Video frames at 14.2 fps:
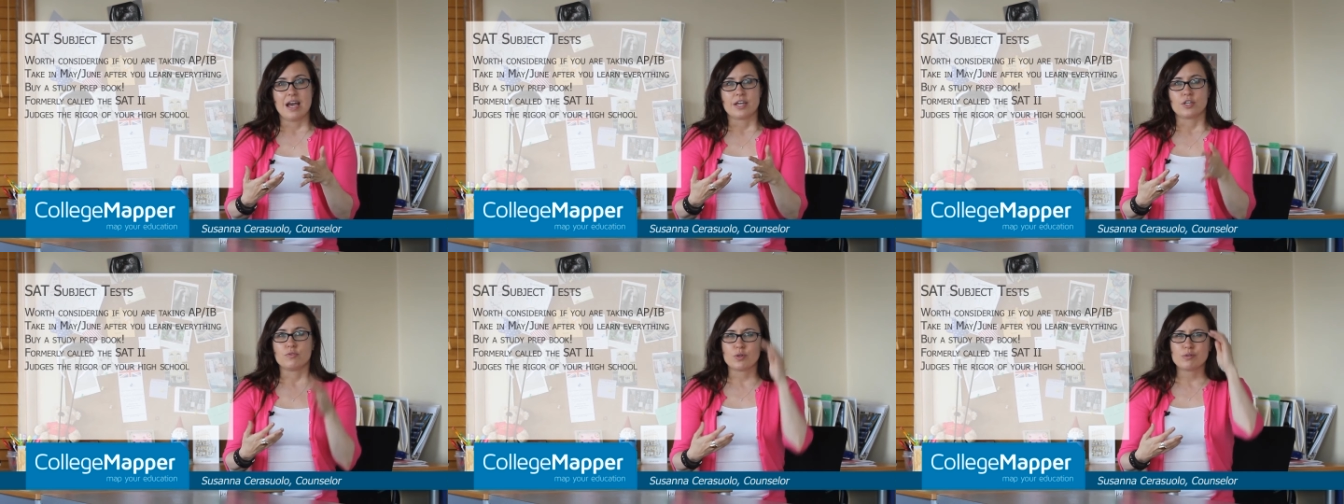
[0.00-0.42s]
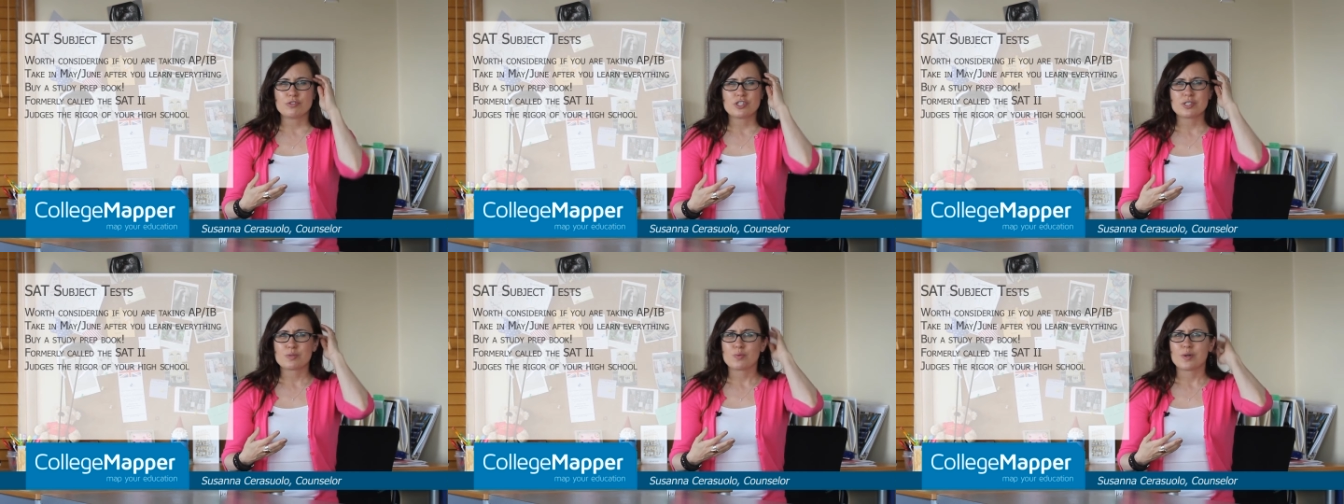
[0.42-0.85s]
You don't
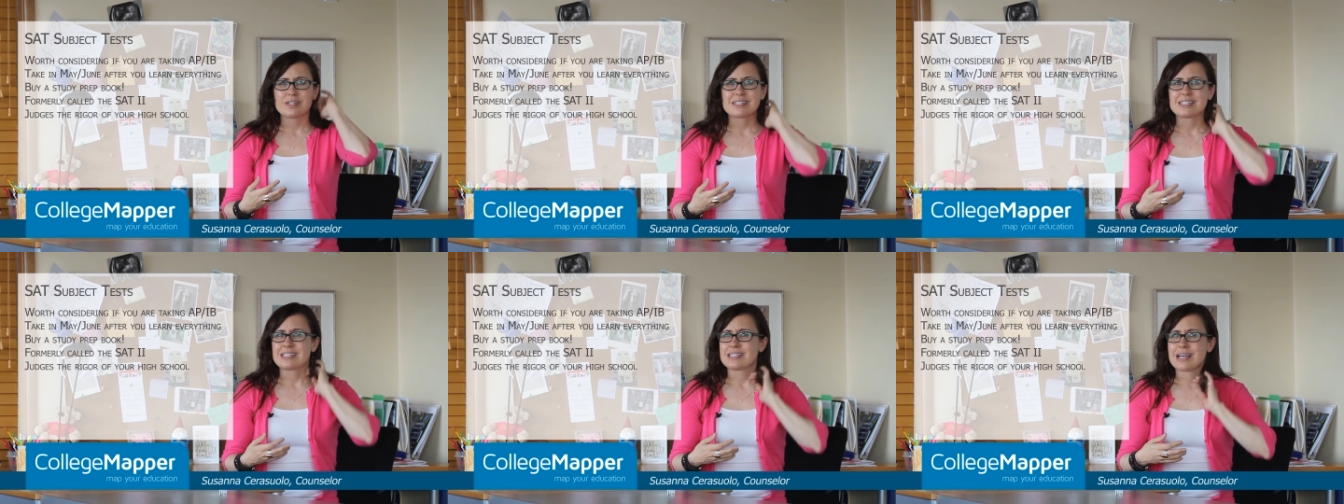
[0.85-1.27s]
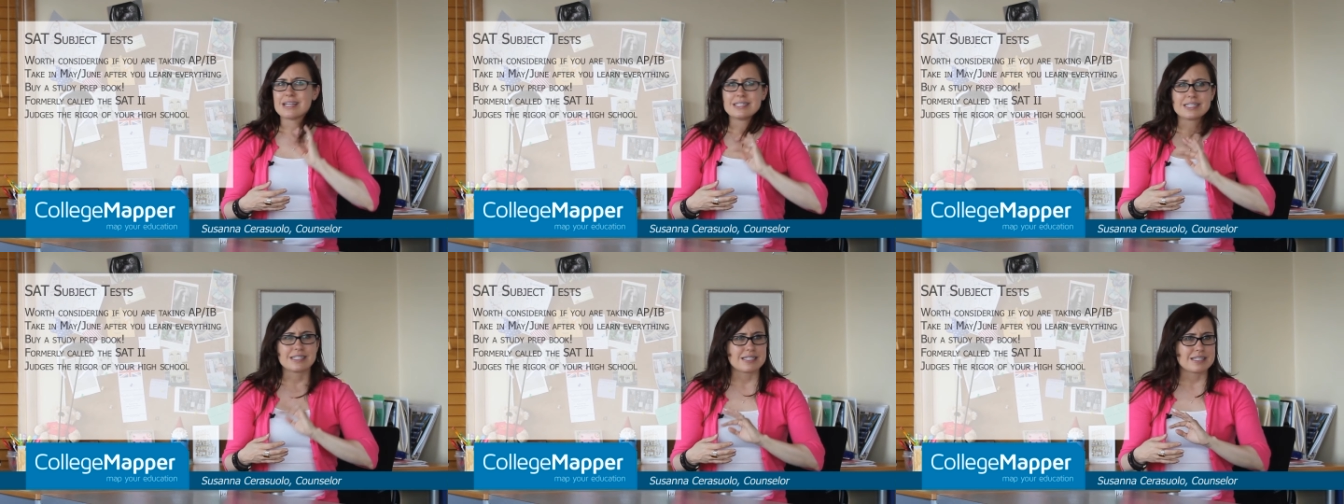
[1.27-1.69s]
just want to
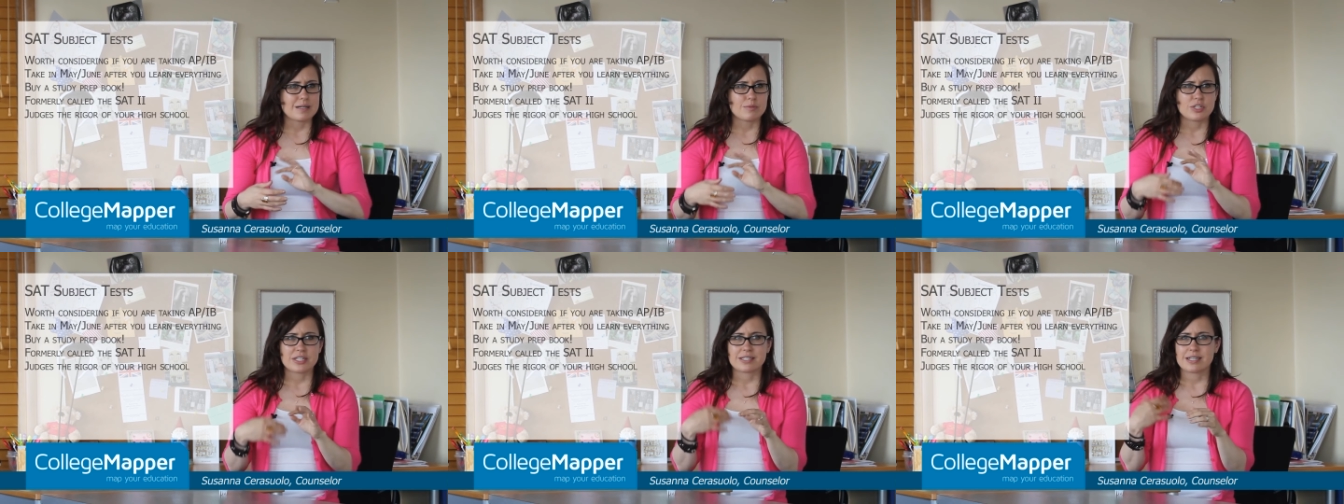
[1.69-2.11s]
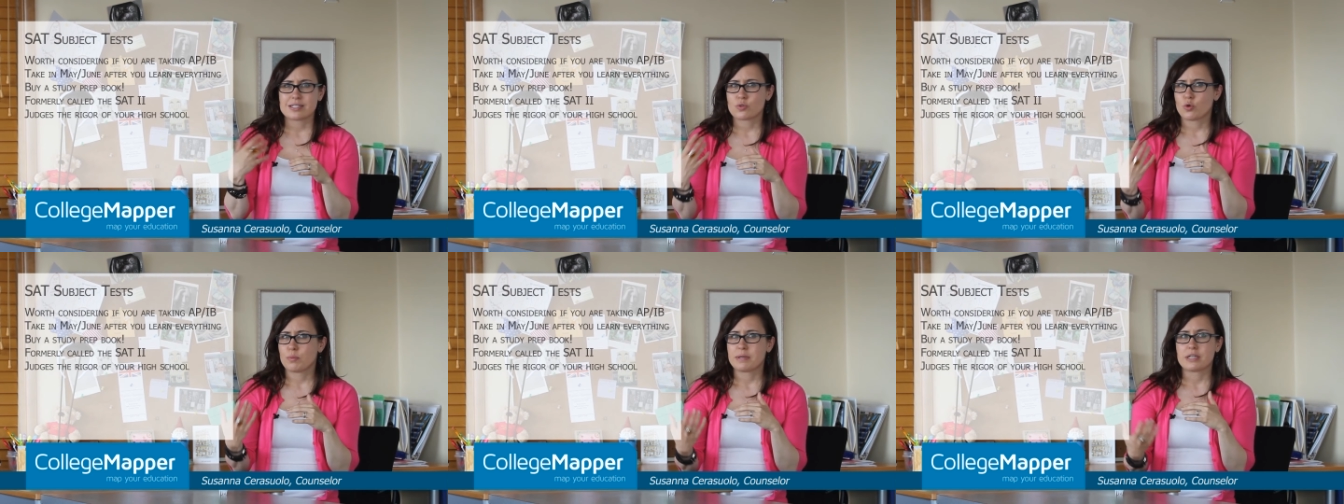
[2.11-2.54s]
send in a subject test
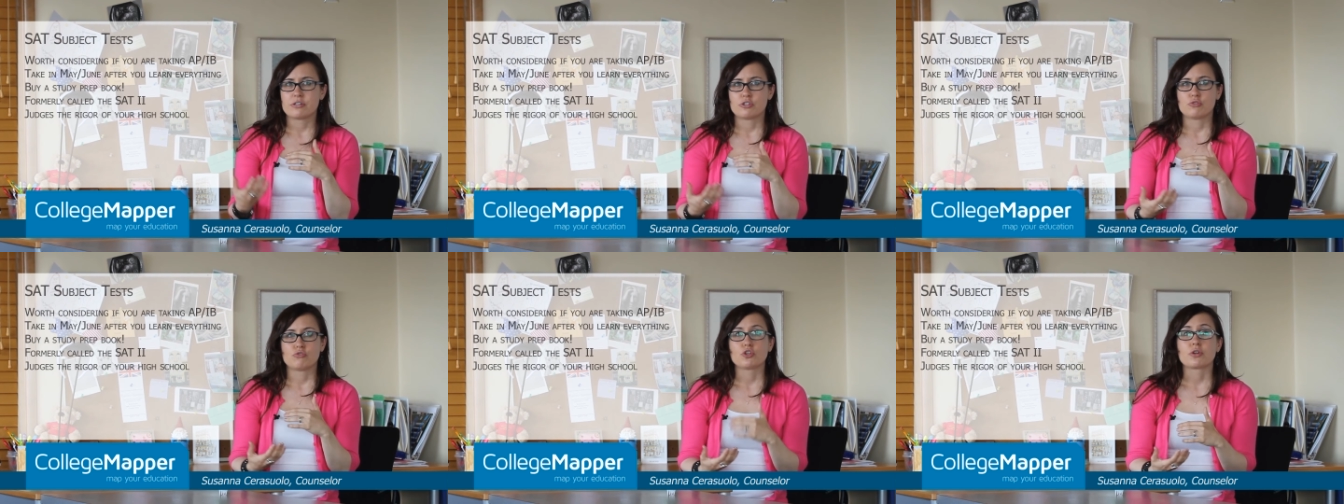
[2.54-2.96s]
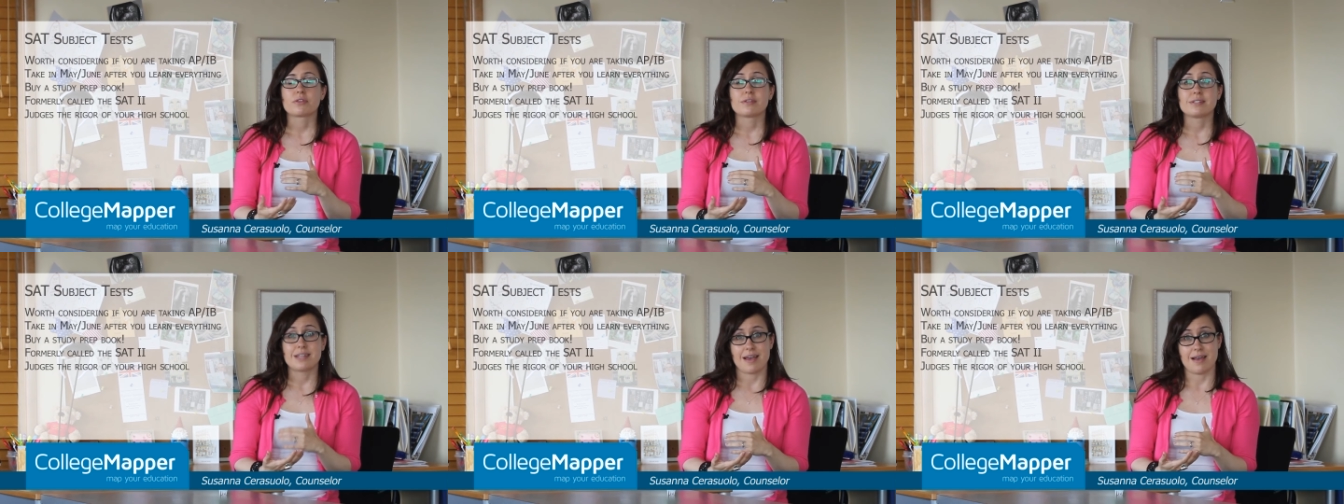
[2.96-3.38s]
score because you took
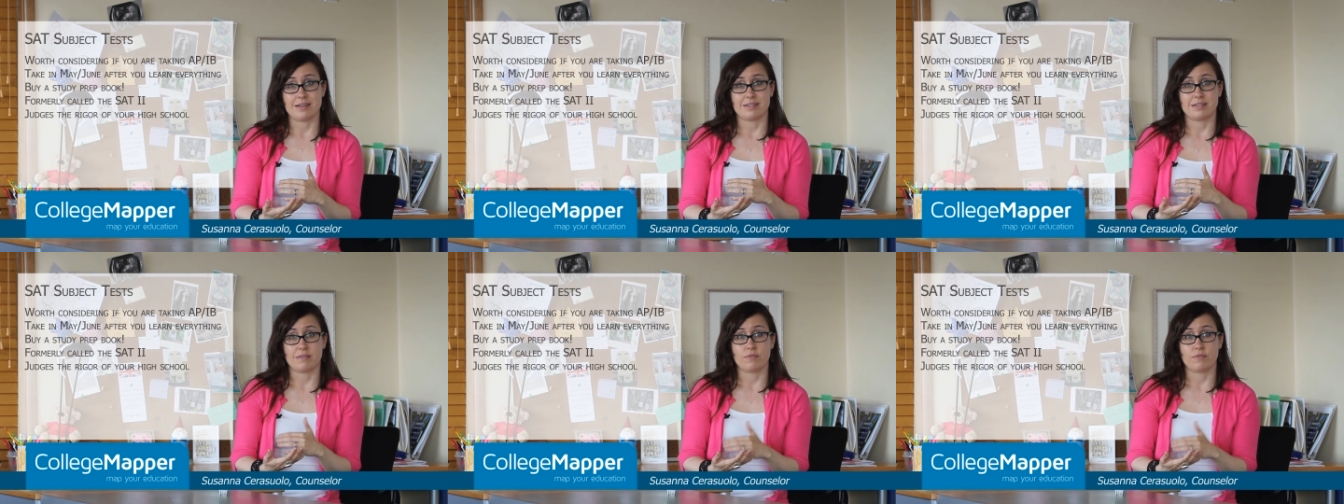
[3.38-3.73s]
the test.